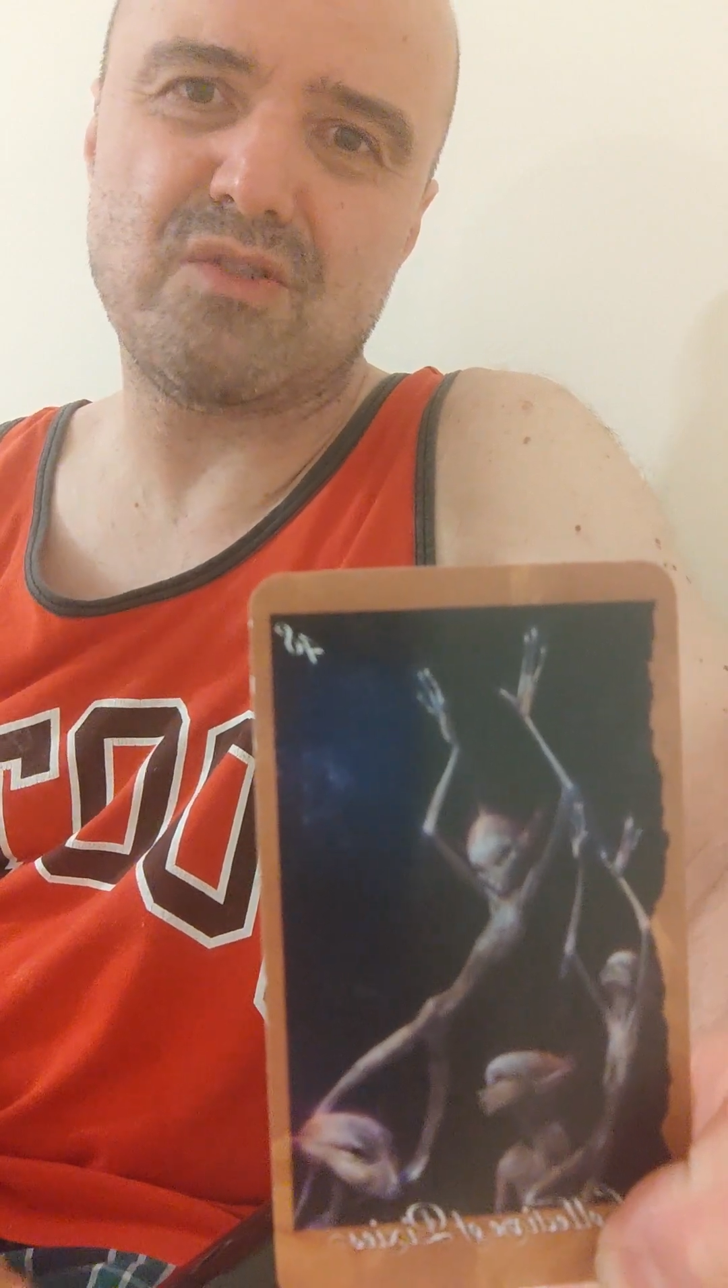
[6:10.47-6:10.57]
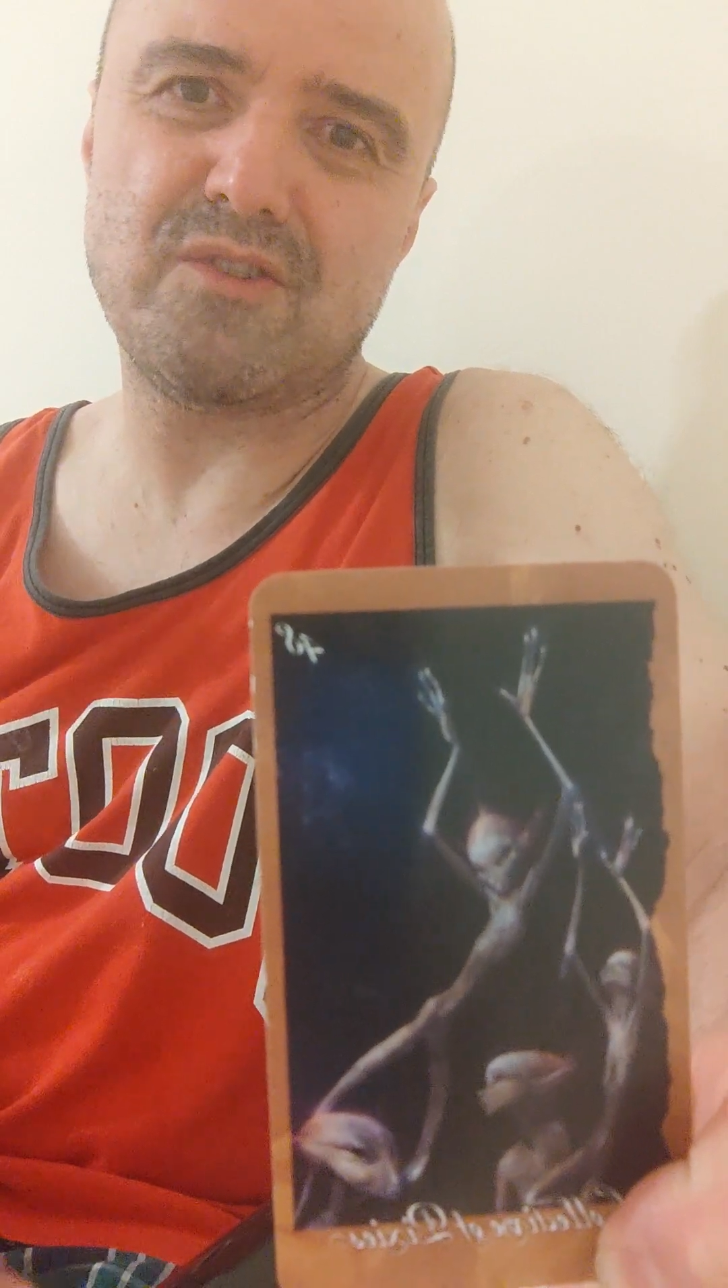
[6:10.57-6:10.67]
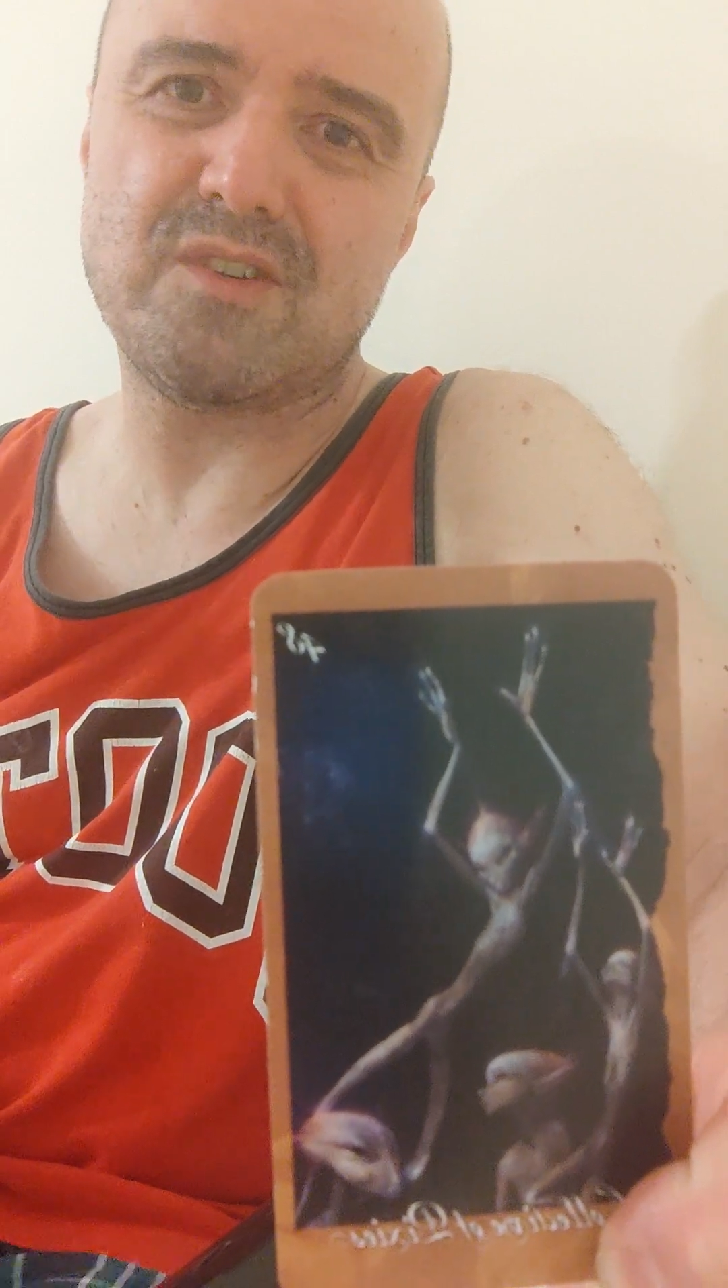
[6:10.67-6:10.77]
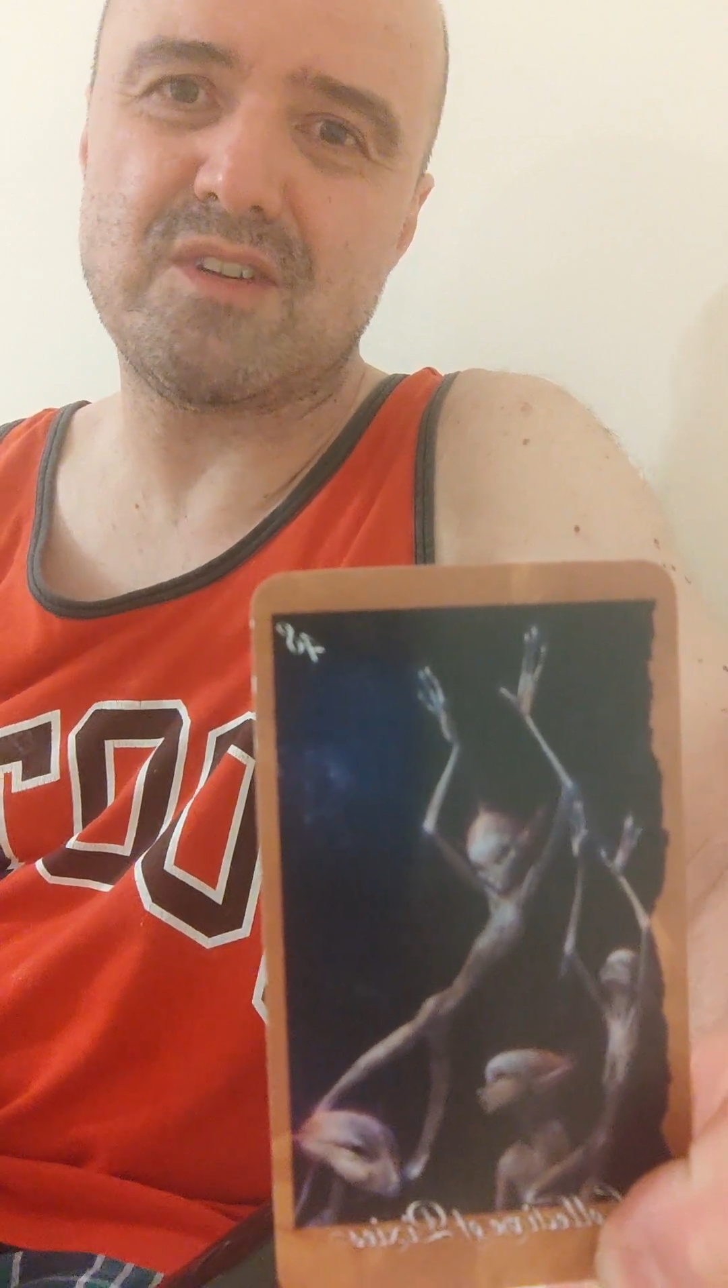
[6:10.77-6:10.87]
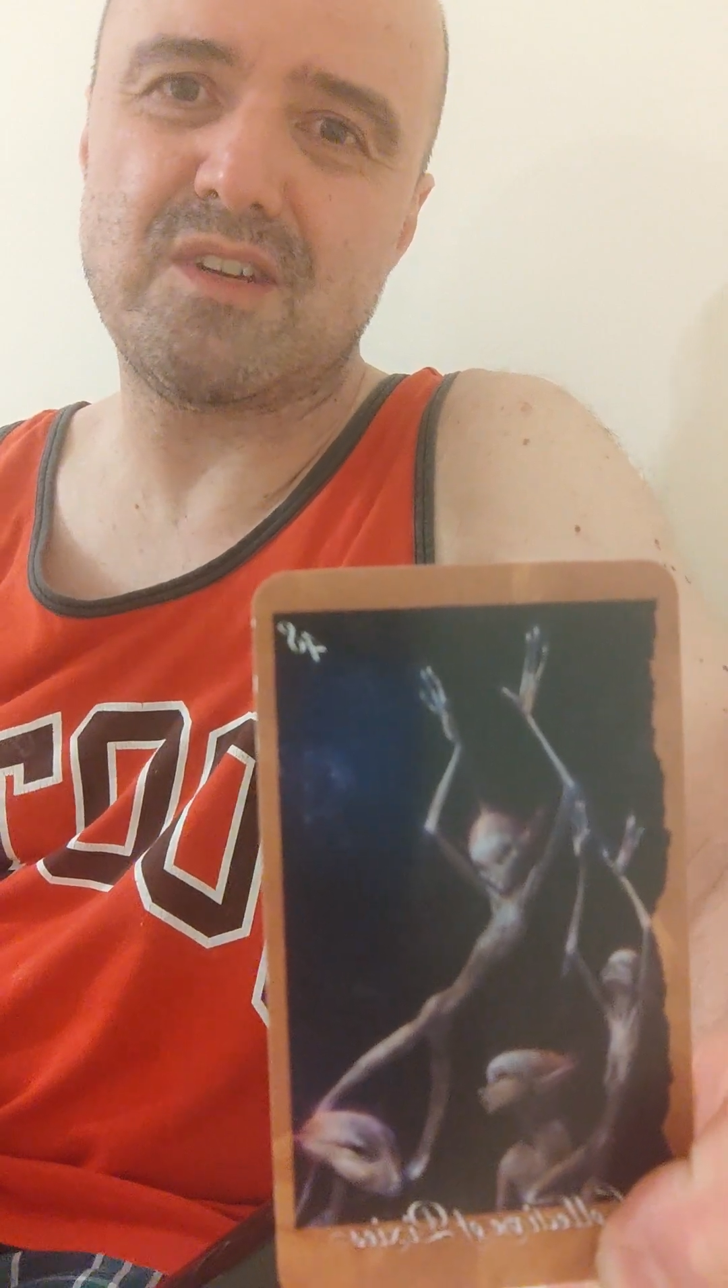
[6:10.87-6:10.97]

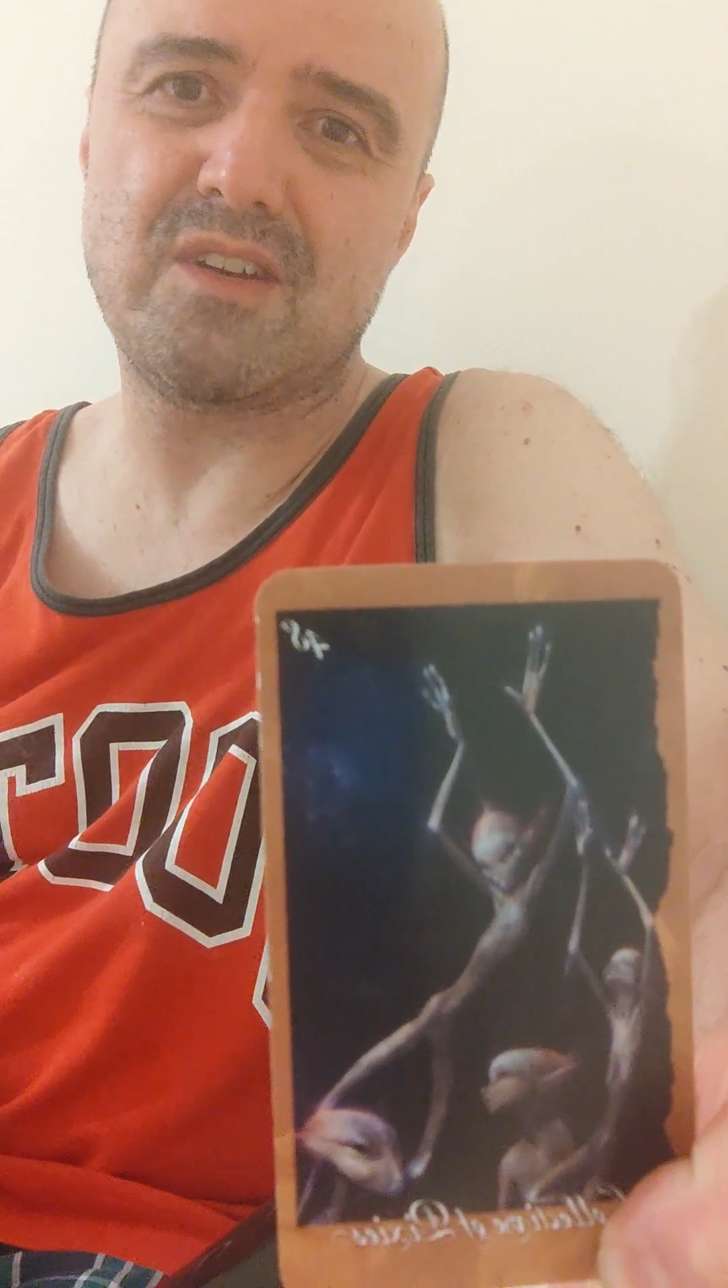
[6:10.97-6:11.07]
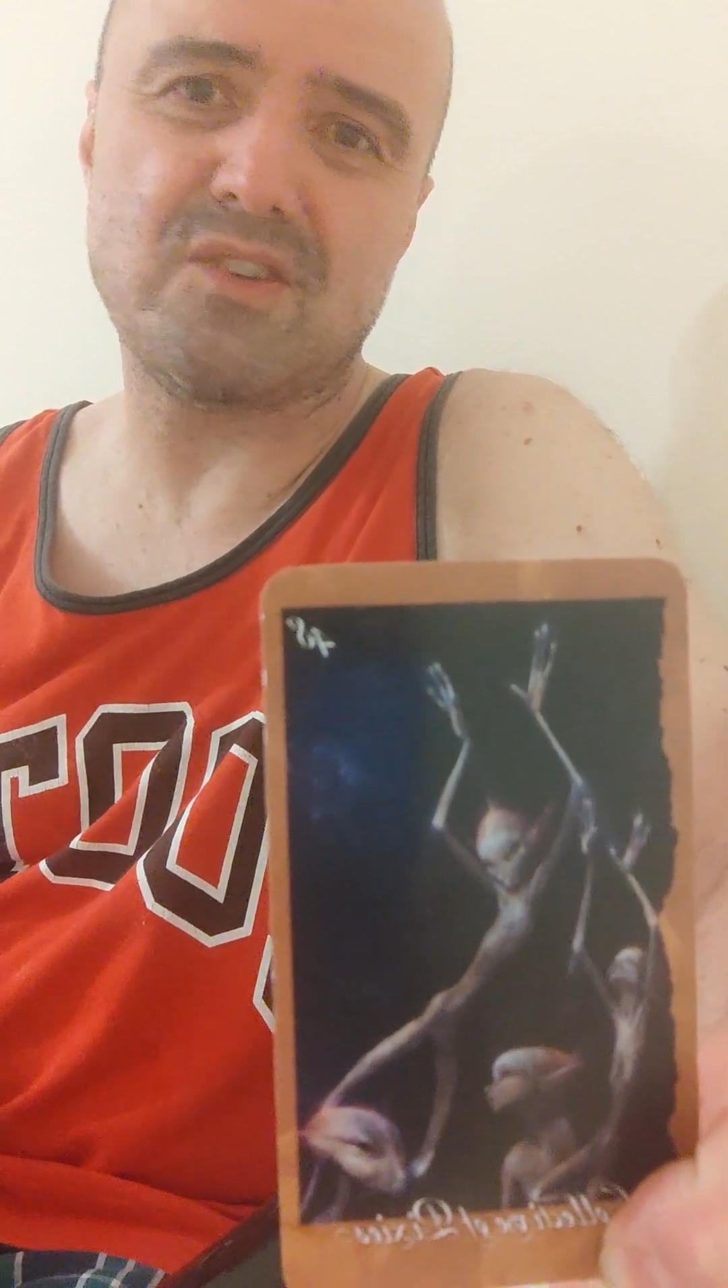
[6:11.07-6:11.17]
university.